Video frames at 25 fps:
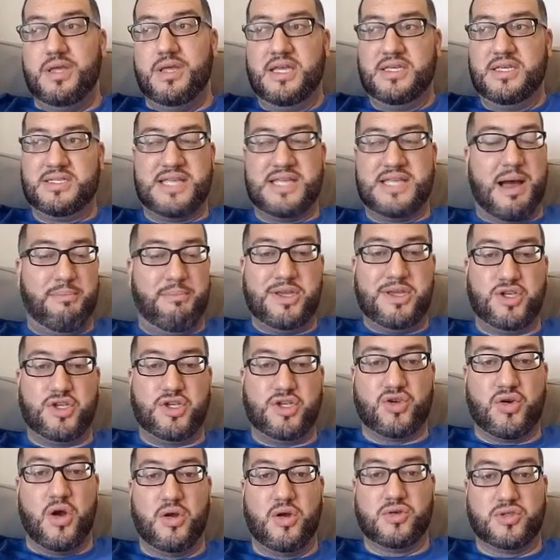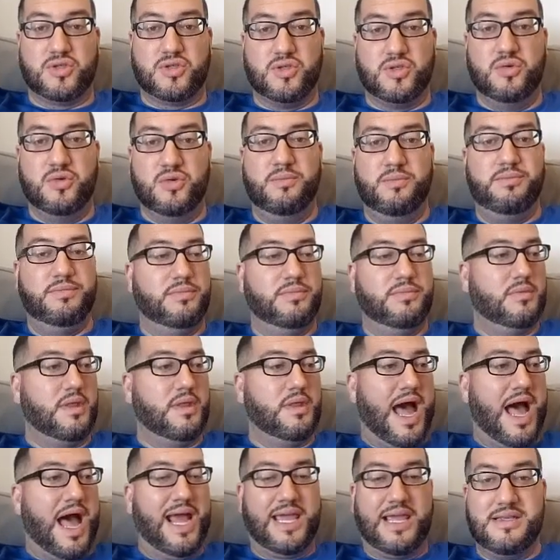is not my strong suit,
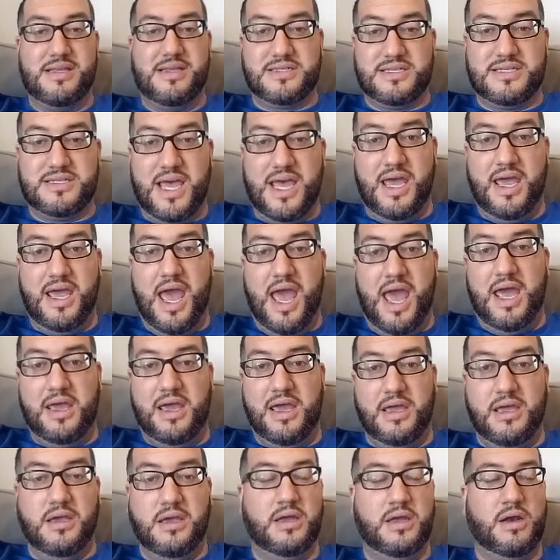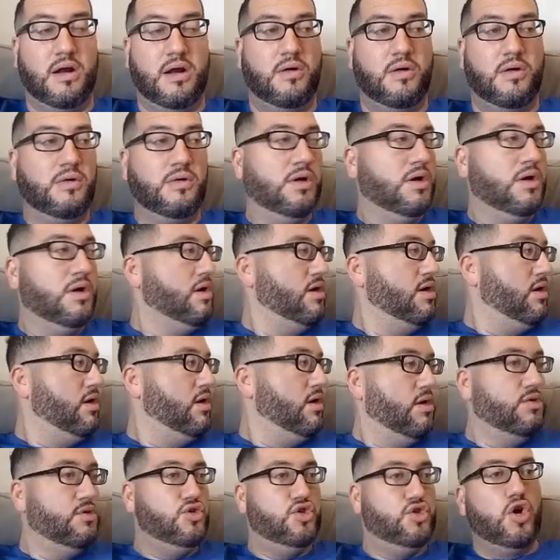I can say, hey,
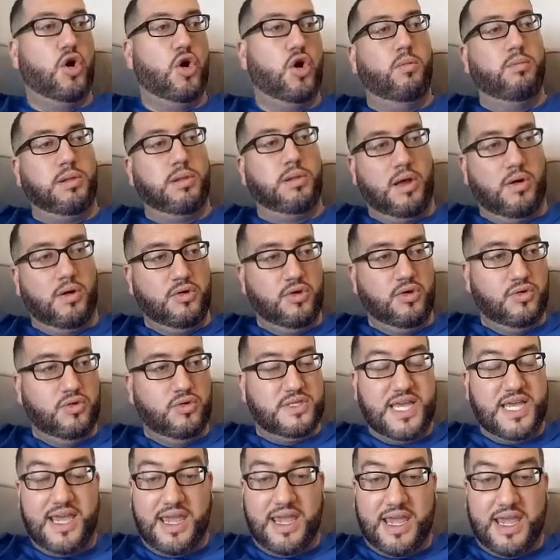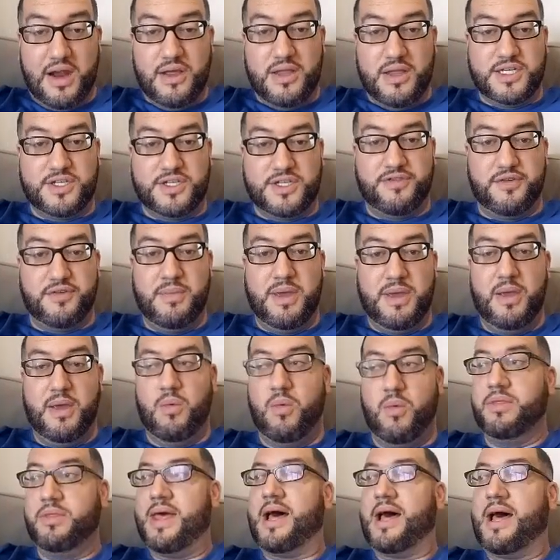Joe Blow, you take care of this for me.
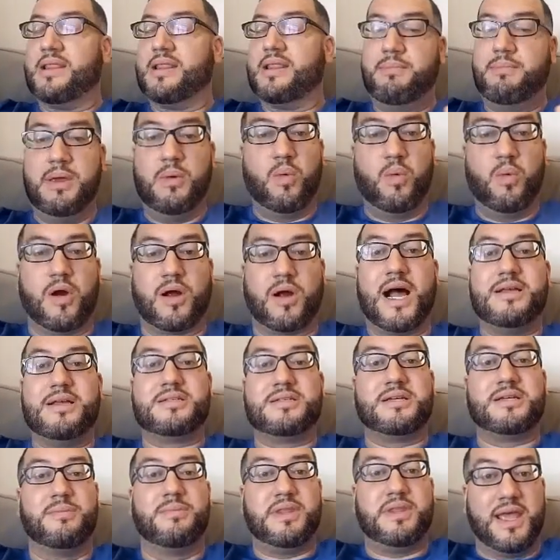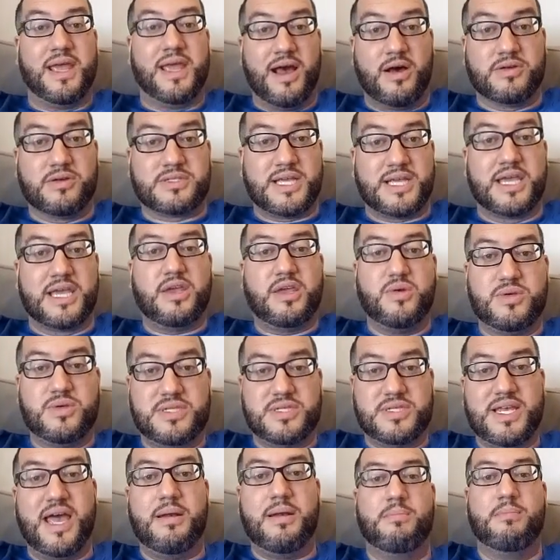Now let me work on something else. Like you
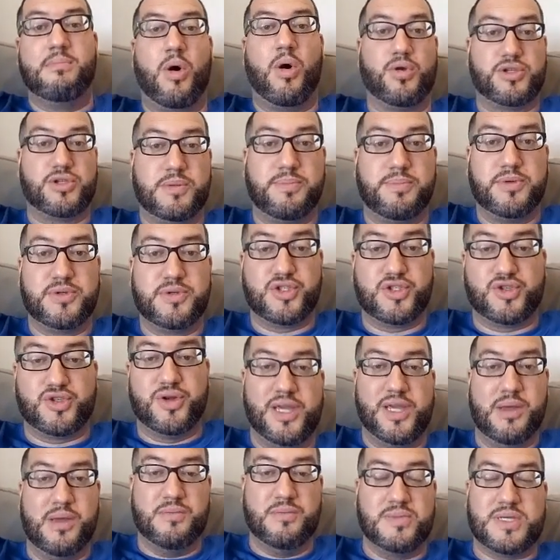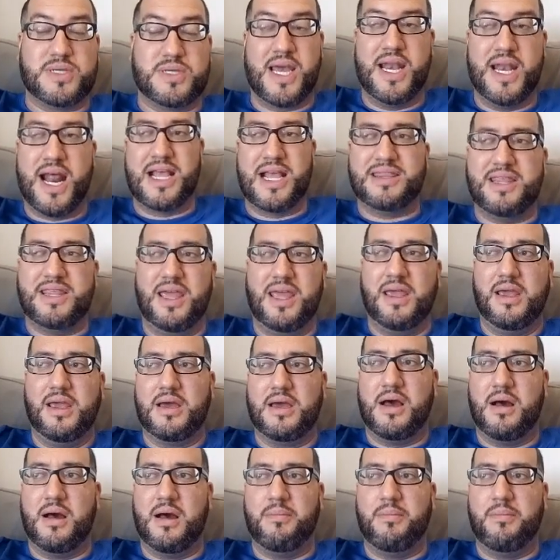said, multiple streams. And I think